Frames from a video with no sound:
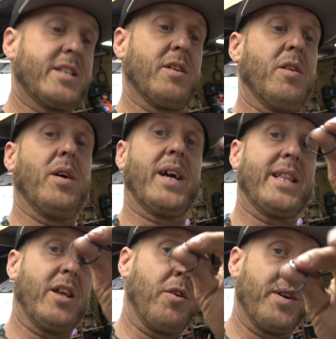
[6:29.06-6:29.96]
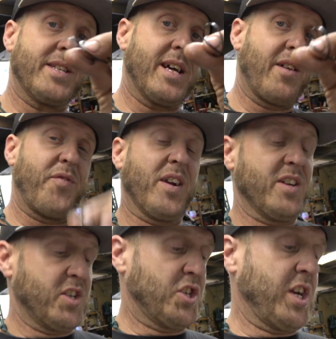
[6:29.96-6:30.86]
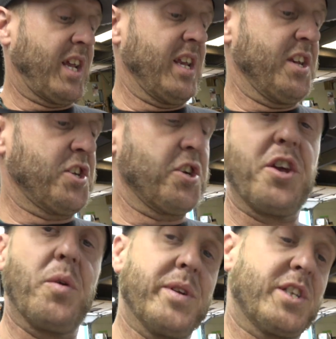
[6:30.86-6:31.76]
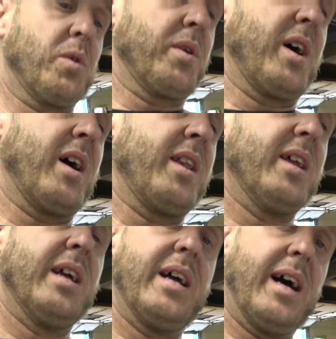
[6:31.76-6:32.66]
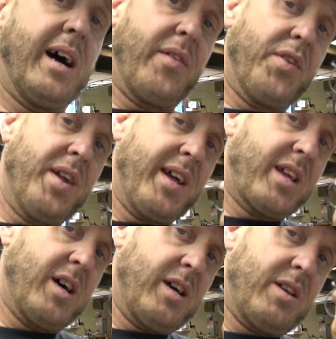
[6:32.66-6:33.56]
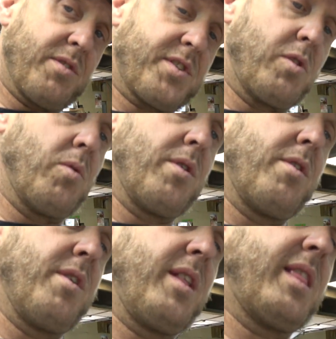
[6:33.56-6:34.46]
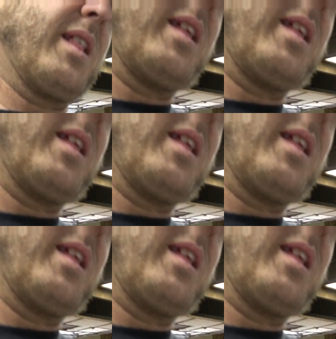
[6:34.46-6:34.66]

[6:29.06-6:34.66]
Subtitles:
so I got the O-rings out. I figured I'd just check in and show you what's going on. They're not cut or torn or anything